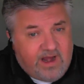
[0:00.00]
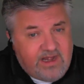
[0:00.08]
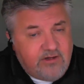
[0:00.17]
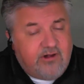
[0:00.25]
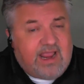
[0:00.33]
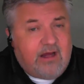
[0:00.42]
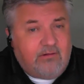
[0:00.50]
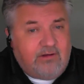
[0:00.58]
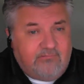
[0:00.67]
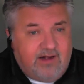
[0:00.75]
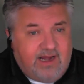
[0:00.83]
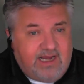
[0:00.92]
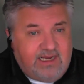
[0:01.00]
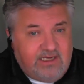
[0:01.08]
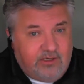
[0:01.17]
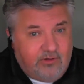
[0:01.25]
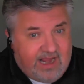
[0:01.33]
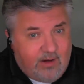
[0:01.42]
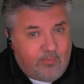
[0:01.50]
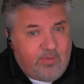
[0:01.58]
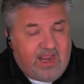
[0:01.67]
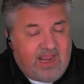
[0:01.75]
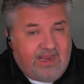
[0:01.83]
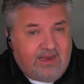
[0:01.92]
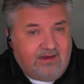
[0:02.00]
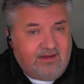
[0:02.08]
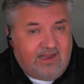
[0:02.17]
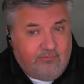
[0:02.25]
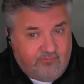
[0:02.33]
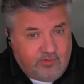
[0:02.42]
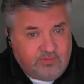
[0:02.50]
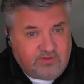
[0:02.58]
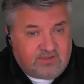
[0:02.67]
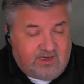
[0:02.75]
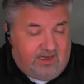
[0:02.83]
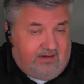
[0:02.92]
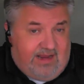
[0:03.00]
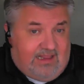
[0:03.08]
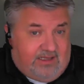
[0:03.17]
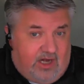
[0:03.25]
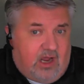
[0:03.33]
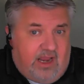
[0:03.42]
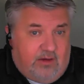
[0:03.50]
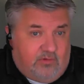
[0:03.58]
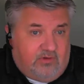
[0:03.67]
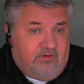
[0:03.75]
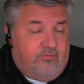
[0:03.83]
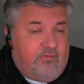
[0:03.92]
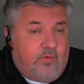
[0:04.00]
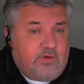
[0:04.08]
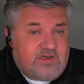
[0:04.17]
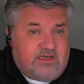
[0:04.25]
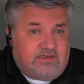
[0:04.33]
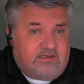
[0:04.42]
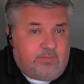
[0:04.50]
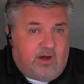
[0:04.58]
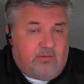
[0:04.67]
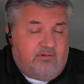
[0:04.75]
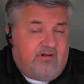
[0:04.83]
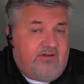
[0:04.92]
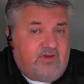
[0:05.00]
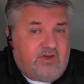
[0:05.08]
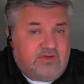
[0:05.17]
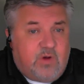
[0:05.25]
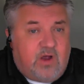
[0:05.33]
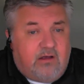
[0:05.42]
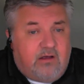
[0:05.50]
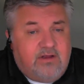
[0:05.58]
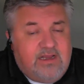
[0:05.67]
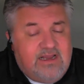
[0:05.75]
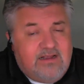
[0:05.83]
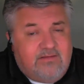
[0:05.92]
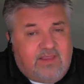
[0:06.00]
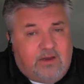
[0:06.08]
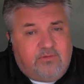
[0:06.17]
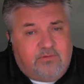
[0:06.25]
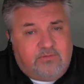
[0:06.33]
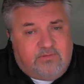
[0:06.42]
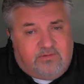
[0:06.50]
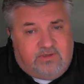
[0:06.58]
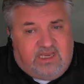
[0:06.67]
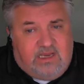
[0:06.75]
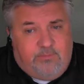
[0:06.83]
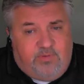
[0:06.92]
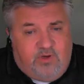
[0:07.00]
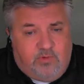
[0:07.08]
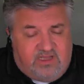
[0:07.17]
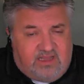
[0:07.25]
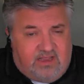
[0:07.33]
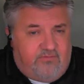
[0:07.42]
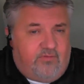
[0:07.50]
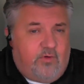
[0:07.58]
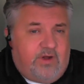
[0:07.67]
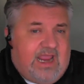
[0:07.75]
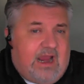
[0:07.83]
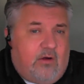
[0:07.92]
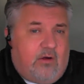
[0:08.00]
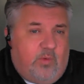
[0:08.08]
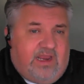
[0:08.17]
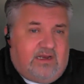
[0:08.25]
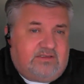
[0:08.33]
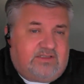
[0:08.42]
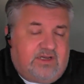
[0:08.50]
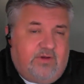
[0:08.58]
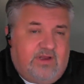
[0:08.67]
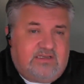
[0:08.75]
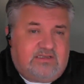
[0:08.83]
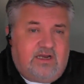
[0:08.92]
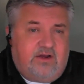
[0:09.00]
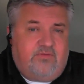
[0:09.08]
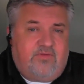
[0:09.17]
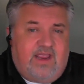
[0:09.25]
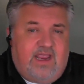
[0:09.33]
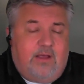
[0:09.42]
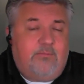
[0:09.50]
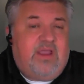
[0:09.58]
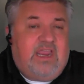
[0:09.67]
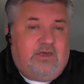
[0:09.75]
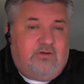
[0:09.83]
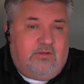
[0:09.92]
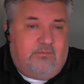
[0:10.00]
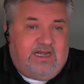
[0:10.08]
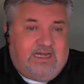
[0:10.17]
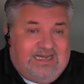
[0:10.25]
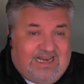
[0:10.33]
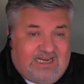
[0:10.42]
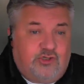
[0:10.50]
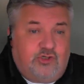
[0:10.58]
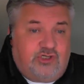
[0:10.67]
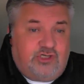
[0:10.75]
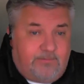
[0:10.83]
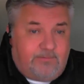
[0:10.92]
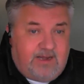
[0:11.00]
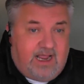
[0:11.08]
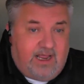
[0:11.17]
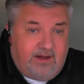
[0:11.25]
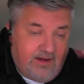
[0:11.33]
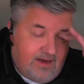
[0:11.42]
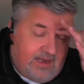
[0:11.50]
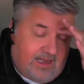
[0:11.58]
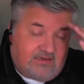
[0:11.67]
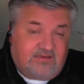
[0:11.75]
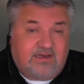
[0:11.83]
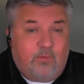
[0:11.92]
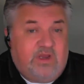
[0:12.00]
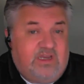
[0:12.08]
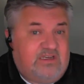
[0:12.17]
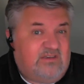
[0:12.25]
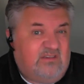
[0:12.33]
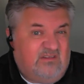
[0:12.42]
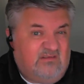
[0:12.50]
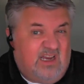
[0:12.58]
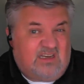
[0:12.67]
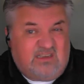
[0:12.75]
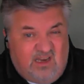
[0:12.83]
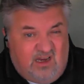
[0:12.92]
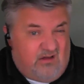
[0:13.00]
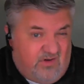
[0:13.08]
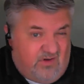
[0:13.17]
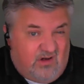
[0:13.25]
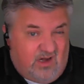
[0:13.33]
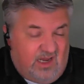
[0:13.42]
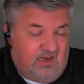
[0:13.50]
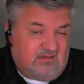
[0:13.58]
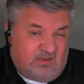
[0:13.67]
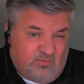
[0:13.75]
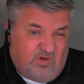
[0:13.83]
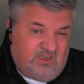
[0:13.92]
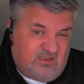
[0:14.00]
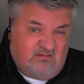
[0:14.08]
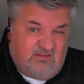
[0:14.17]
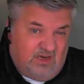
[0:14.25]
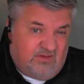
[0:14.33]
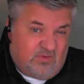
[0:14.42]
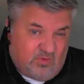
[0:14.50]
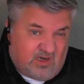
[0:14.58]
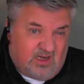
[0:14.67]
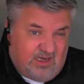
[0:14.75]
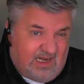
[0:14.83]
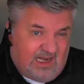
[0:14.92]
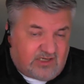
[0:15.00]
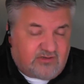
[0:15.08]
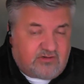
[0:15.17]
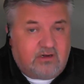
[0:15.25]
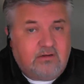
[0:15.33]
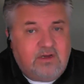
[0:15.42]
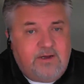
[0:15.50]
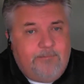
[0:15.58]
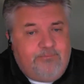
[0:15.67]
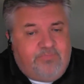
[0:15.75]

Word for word: When you're an hourly rate, you're now paying, and the rules, and L and I will enforce this, Department of Revenue as well, they will keep you within that forty hour week. So instead of, hey, I'm paying you the money to get your job done, and some weeks you get to take off early, and some weeks you have to work a little extra,